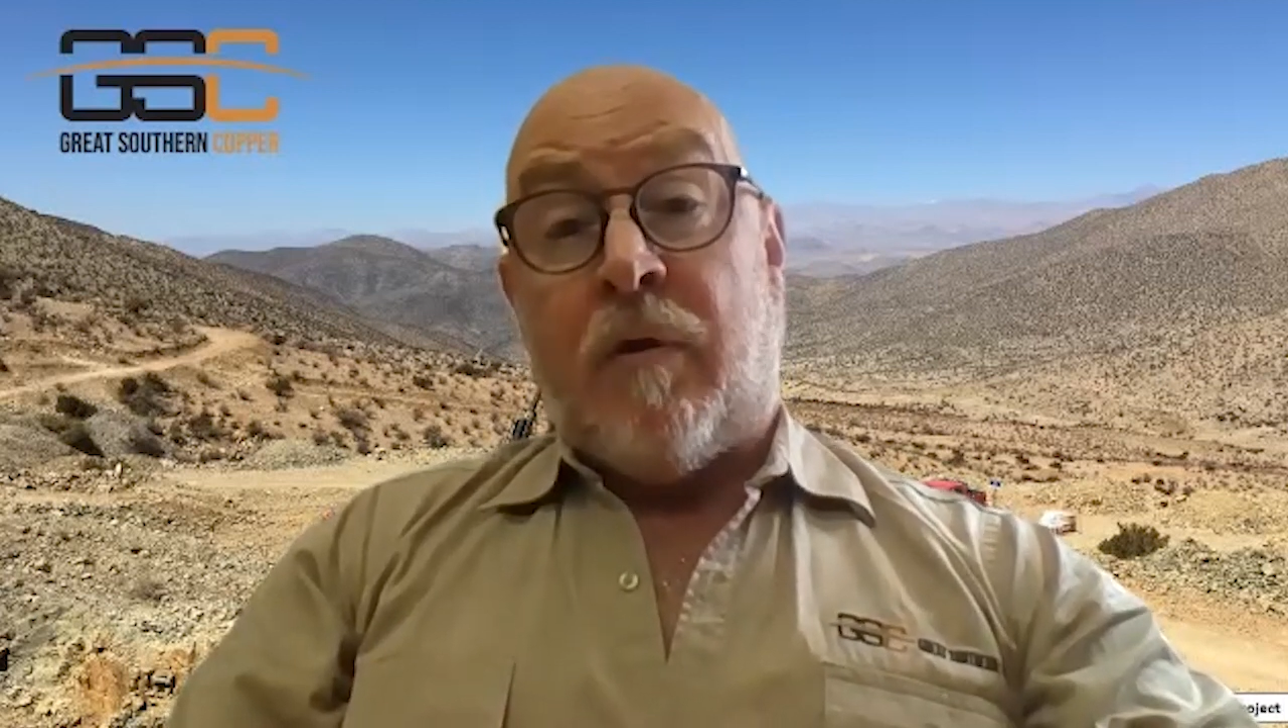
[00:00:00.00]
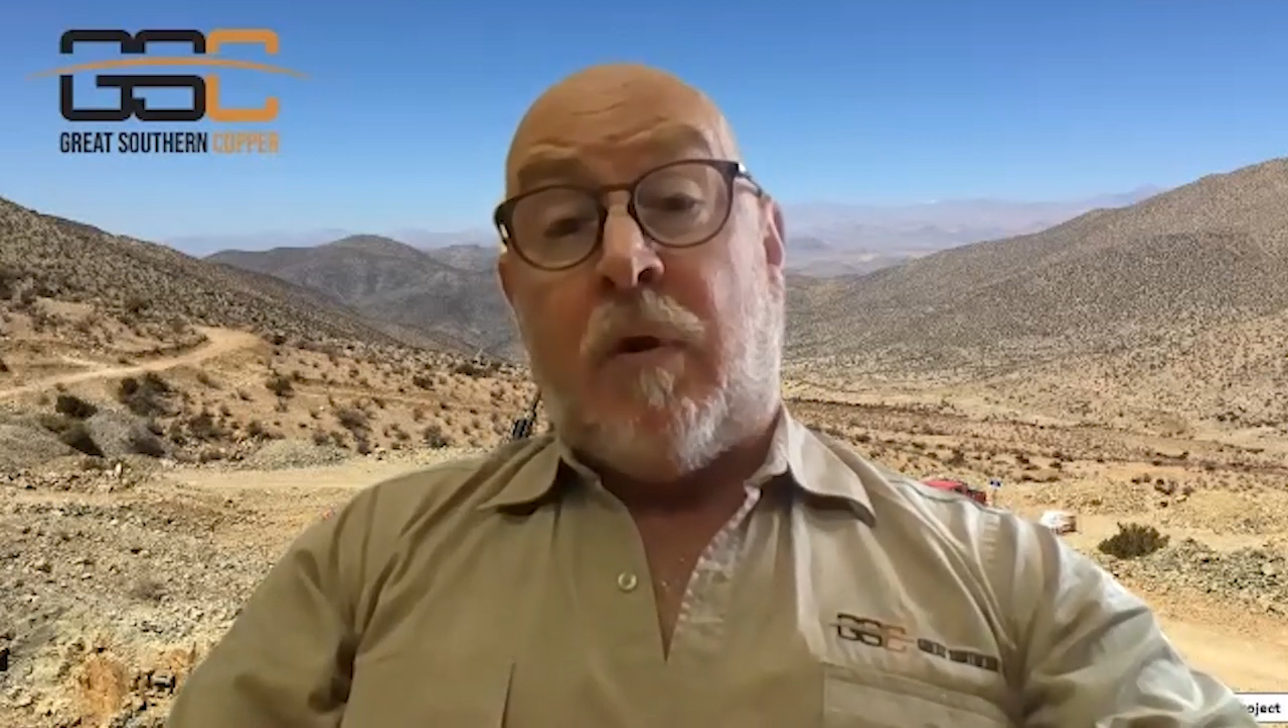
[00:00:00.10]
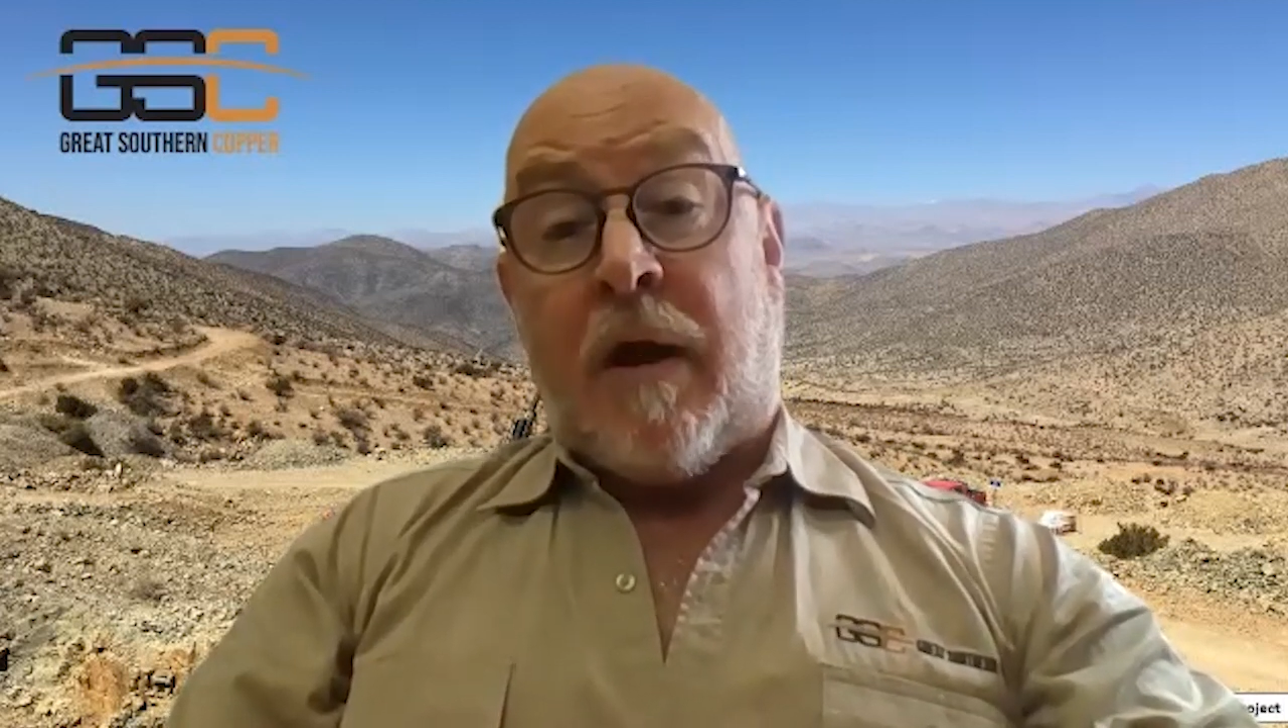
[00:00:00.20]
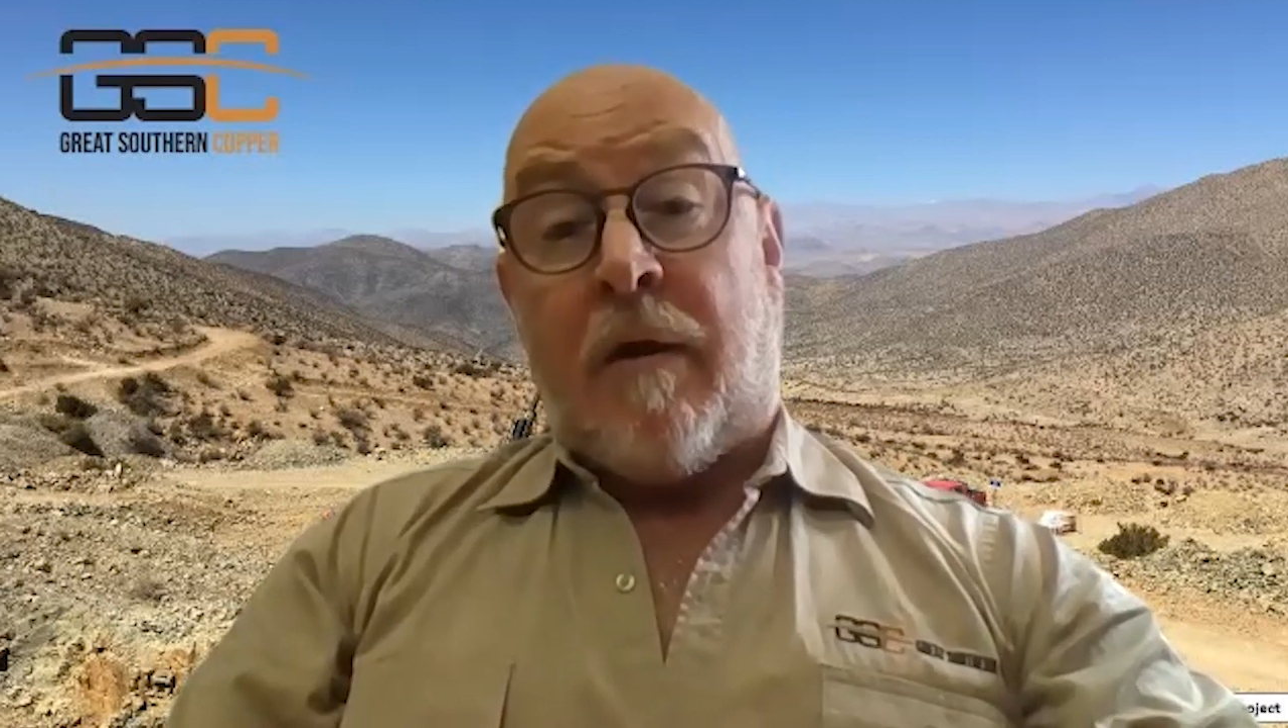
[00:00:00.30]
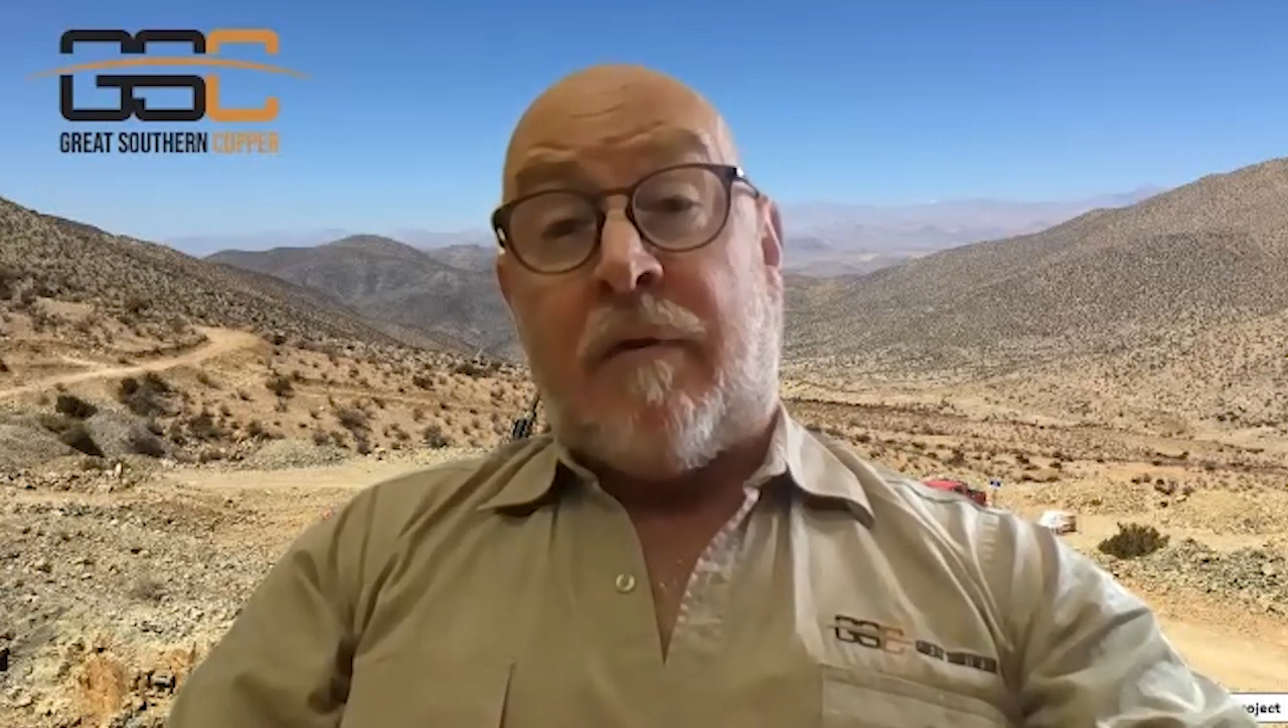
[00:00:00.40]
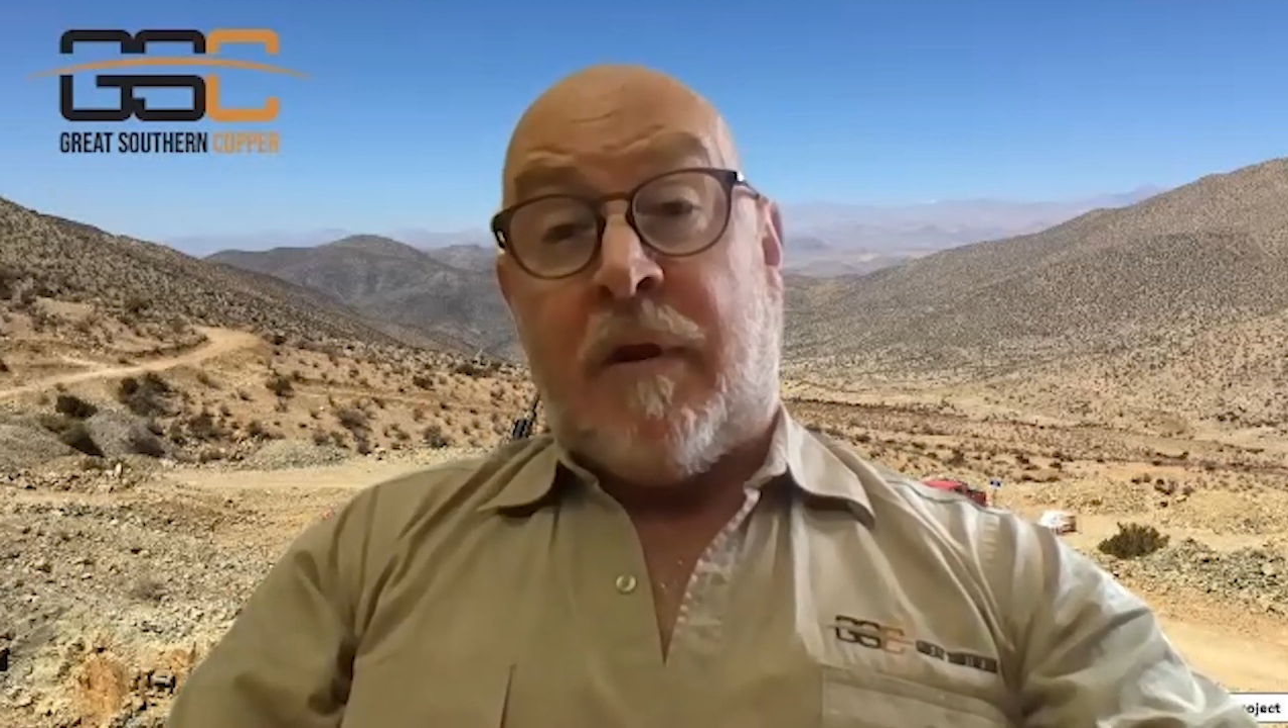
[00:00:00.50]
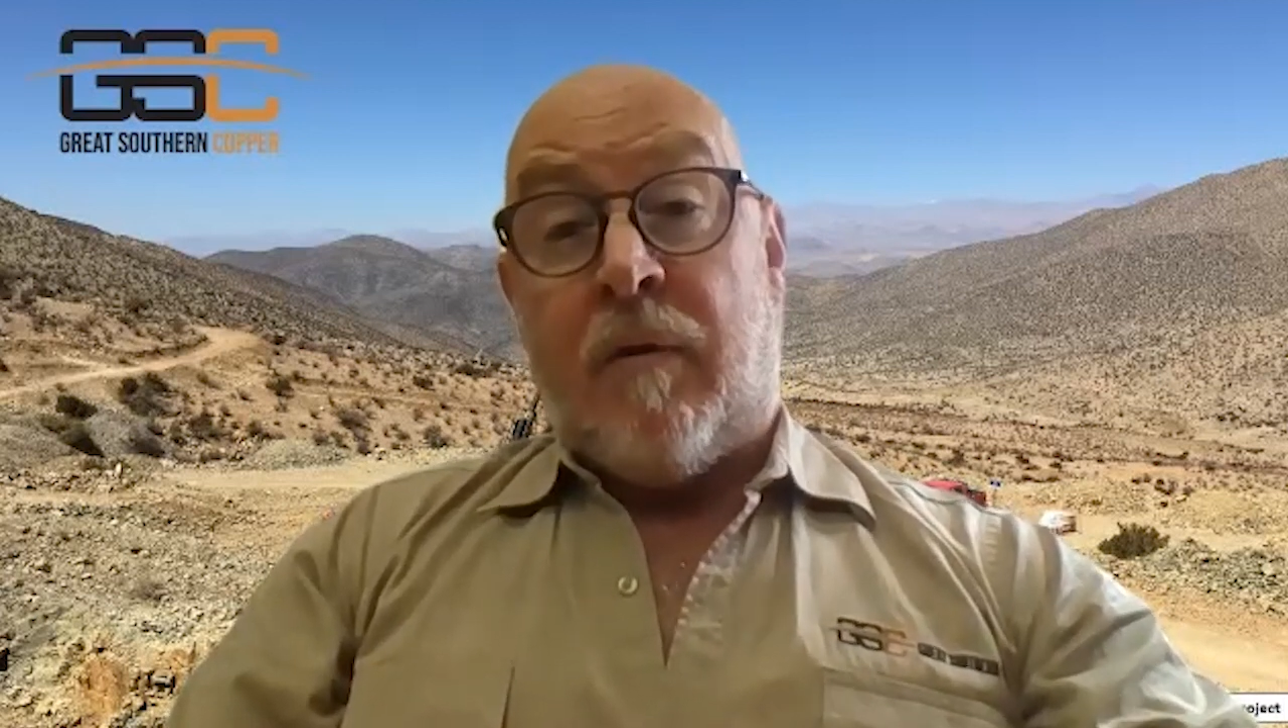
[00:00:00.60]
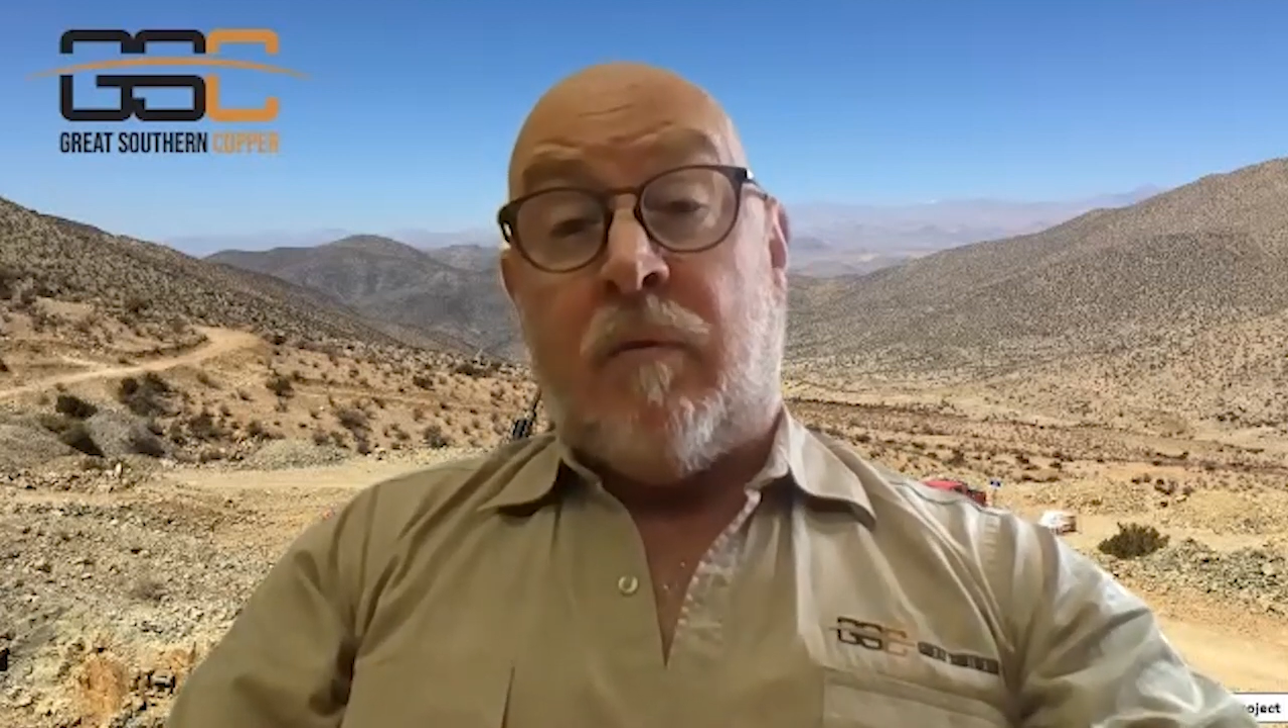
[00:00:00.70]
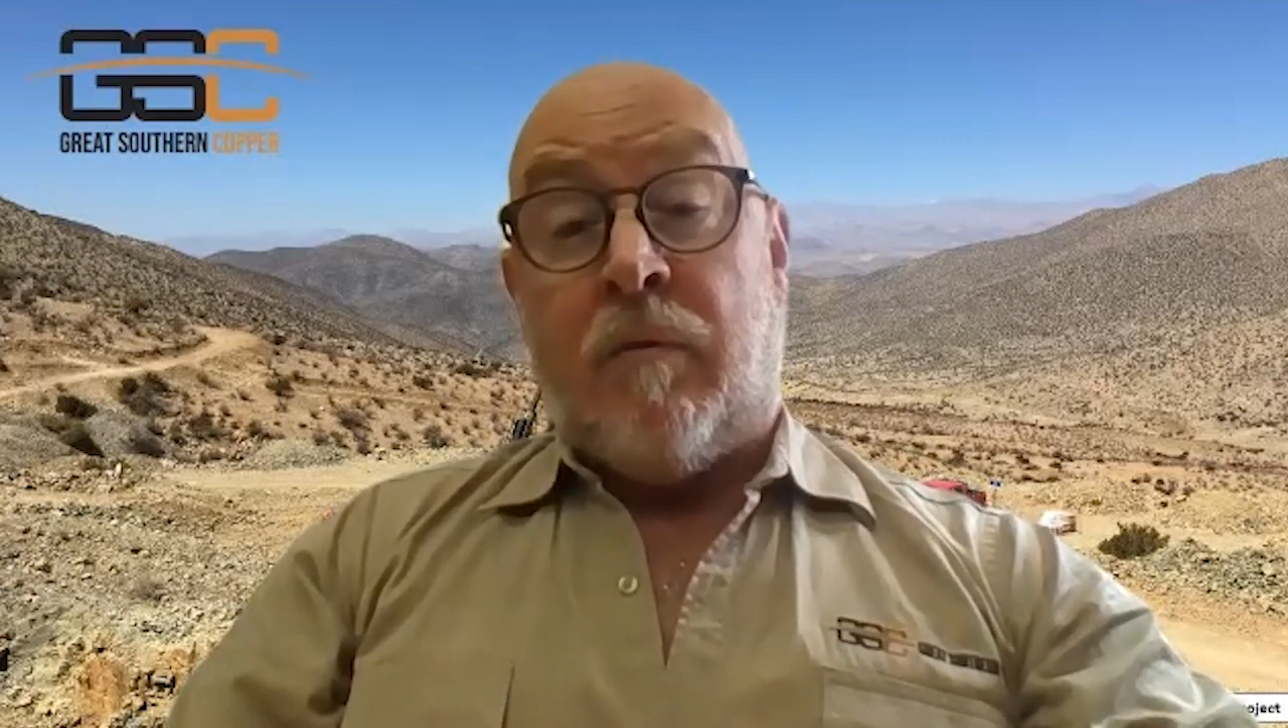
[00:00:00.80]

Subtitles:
work after that,